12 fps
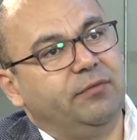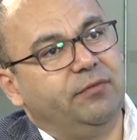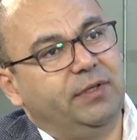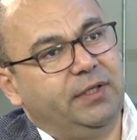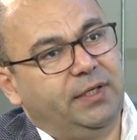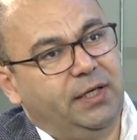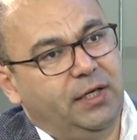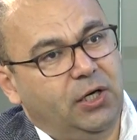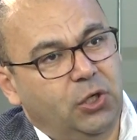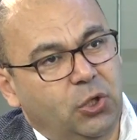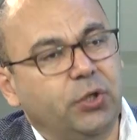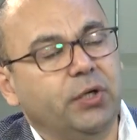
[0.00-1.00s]
very
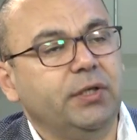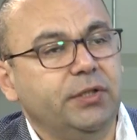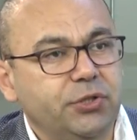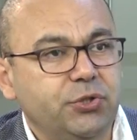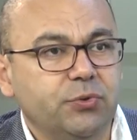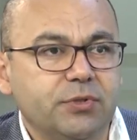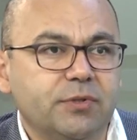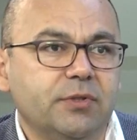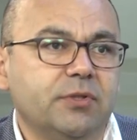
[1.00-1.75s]
local issues.